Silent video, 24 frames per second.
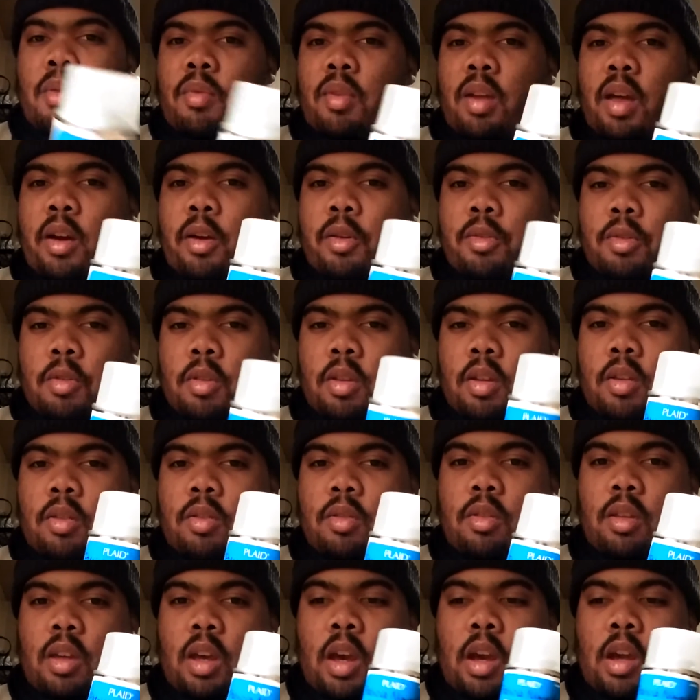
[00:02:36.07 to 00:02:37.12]
of layers of
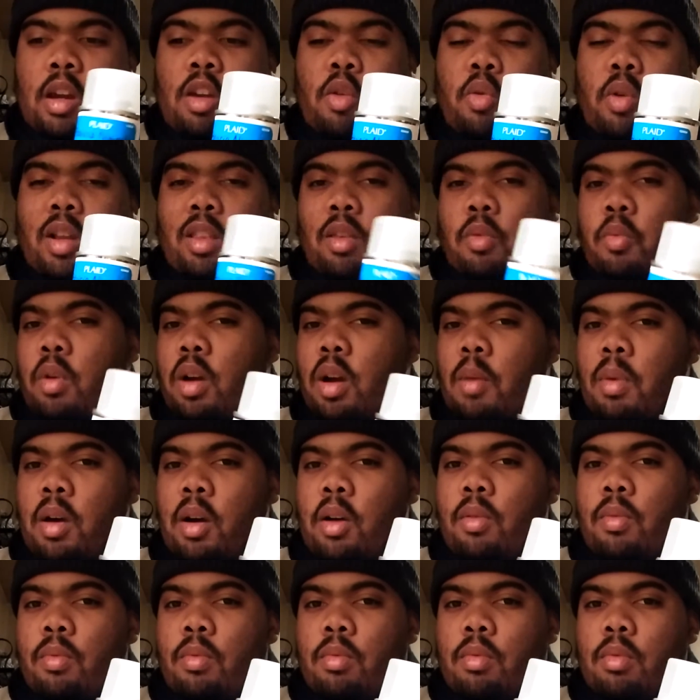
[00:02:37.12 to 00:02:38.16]
this, and you won't have to worry
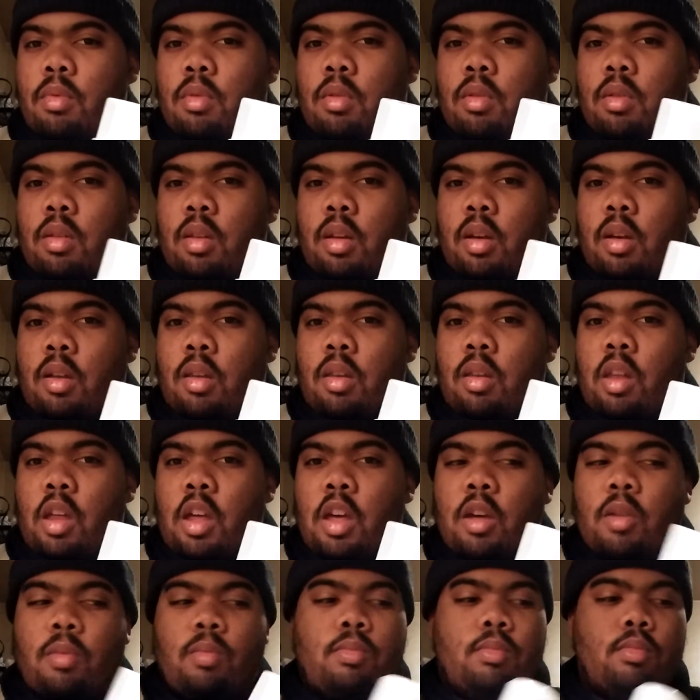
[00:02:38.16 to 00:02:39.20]
about a
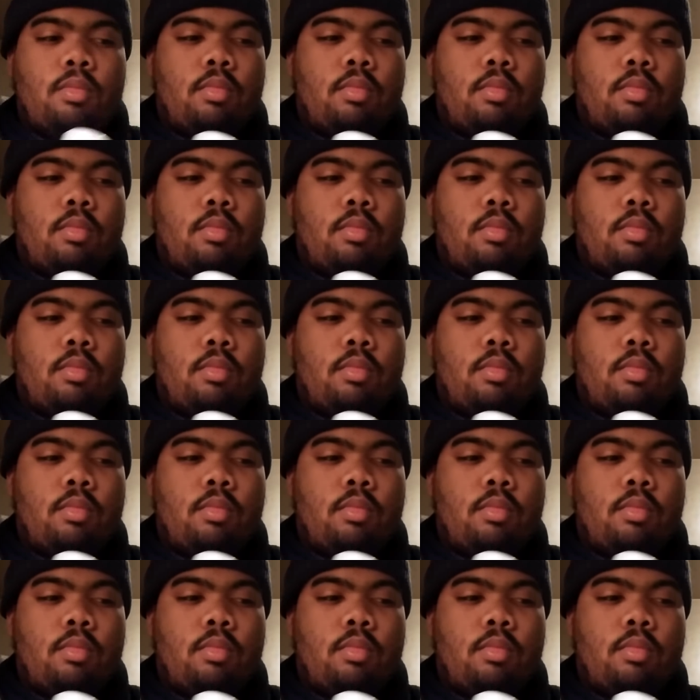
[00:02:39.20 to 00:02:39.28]
thing.